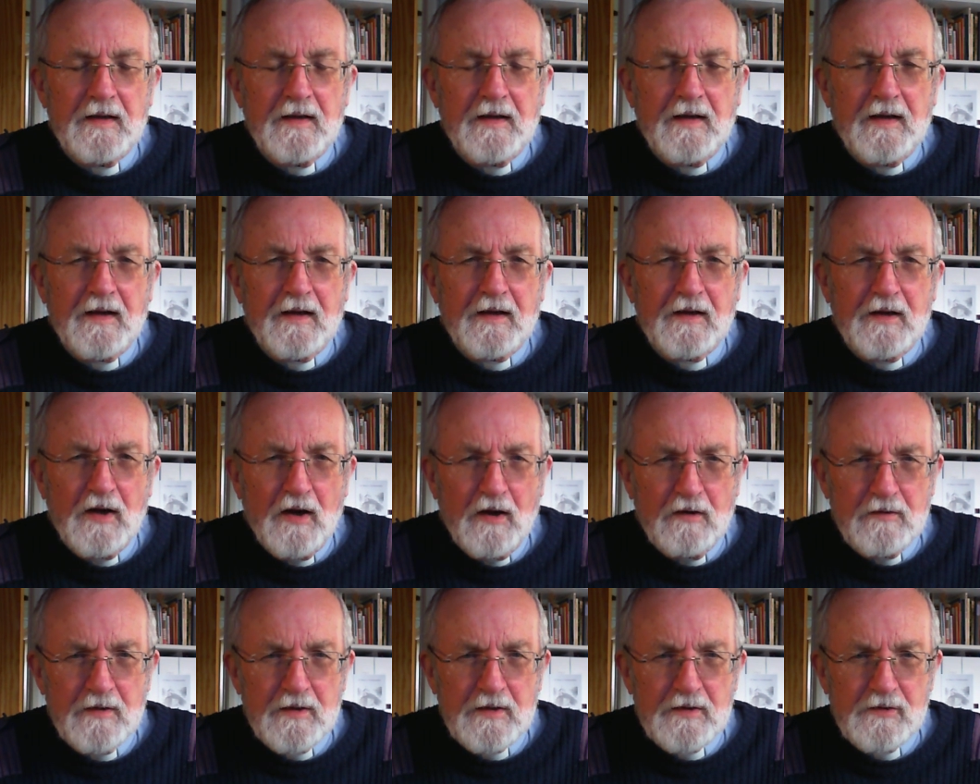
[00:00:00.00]

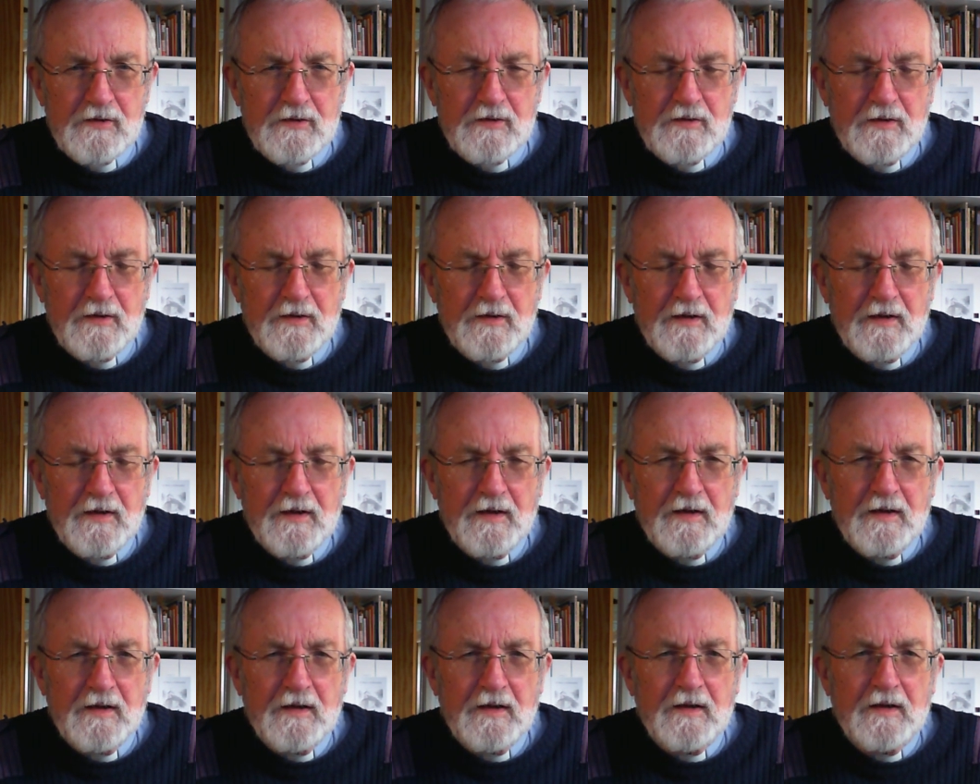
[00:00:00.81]
encouraged
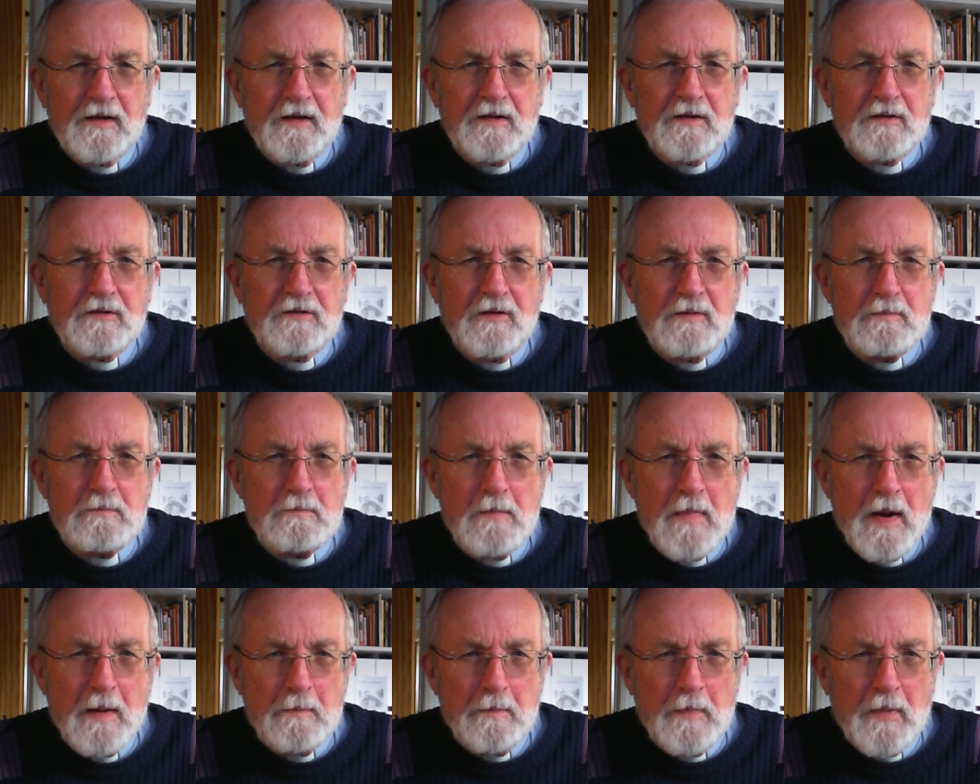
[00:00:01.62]
to
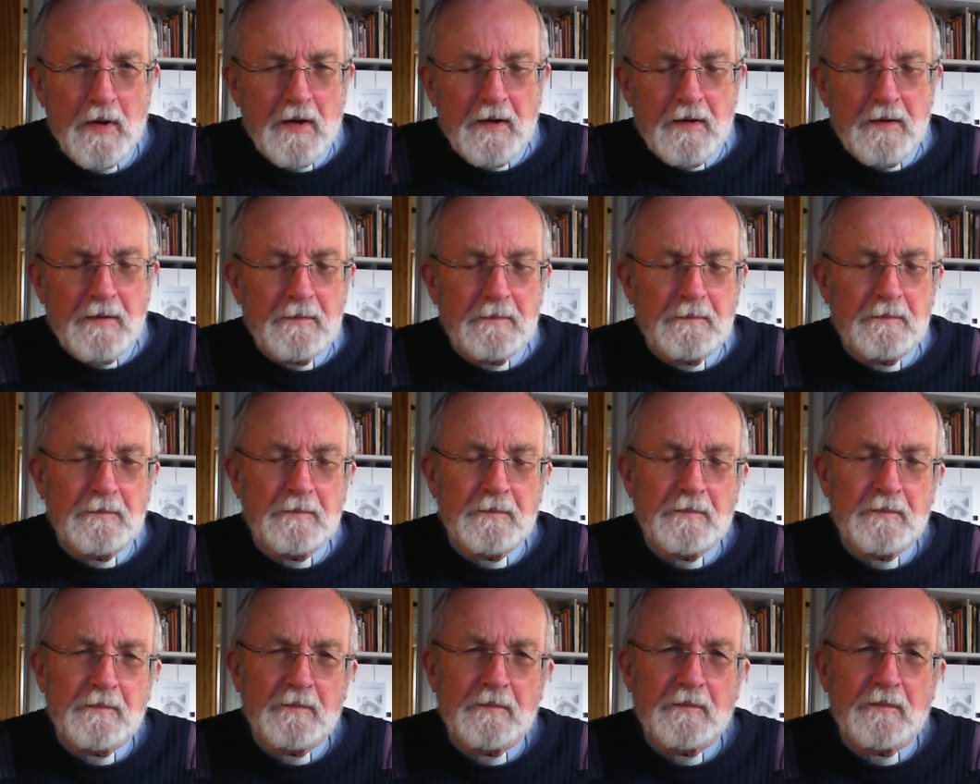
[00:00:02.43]
remember
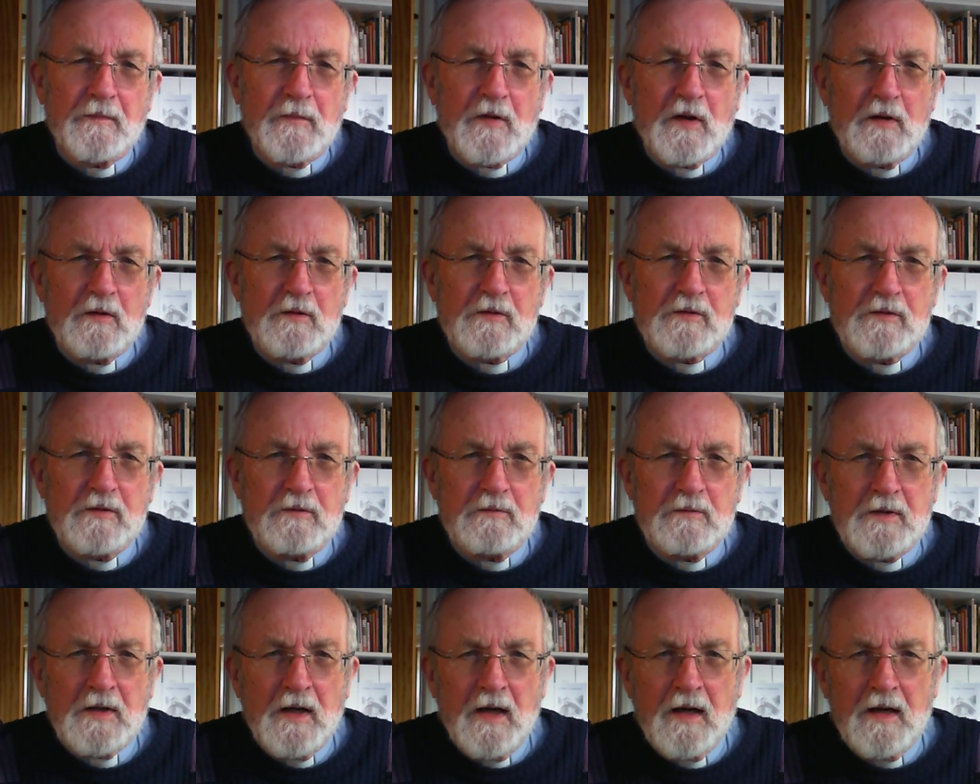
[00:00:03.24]
those
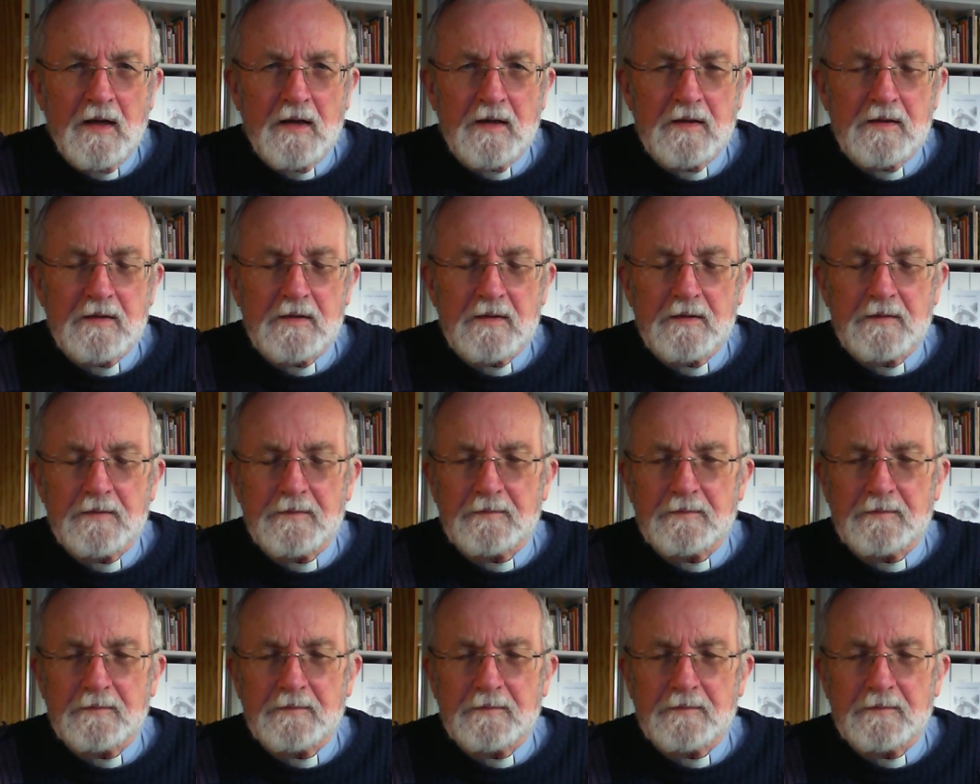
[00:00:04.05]
who died.